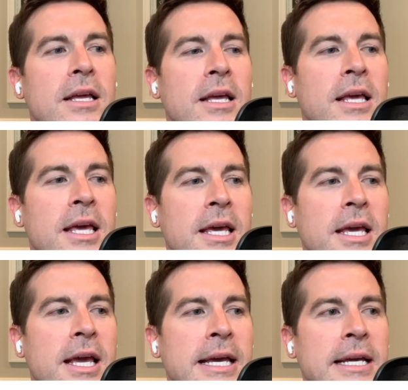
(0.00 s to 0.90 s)

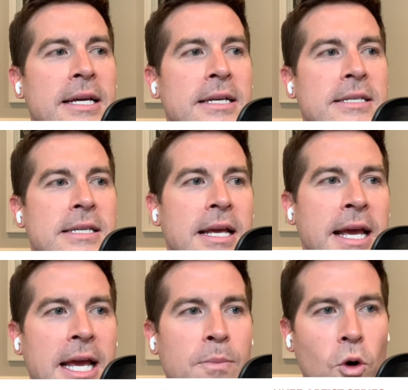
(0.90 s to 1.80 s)
he is
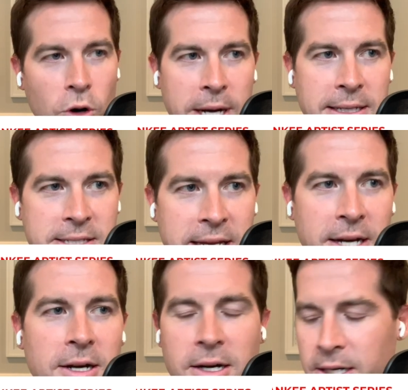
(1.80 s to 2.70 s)
a Puerto Rican singer.